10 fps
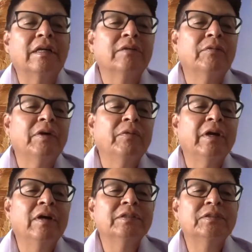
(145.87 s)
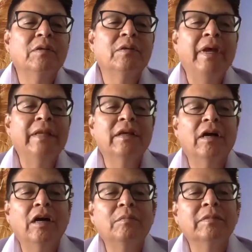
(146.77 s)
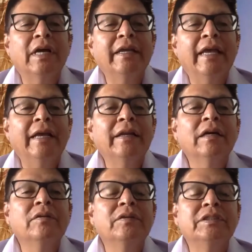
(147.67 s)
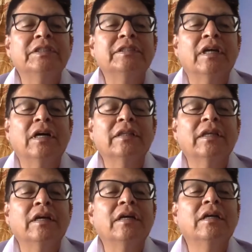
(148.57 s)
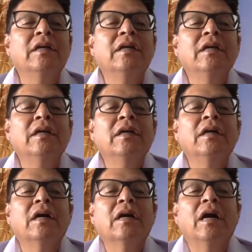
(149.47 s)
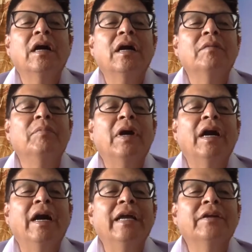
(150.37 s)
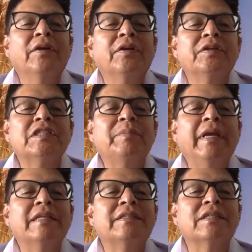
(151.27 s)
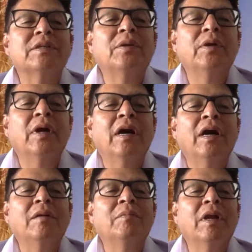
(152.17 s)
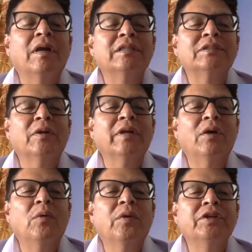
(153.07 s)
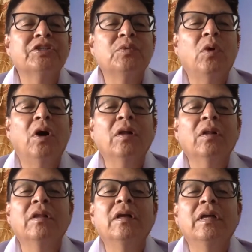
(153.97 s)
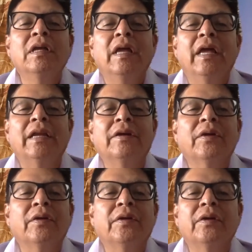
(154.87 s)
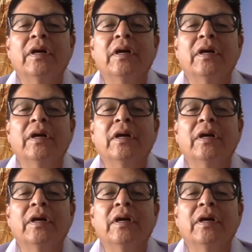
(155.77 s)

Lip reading: we also met Diana, which is on the behind her space is sort of like orange wall, and her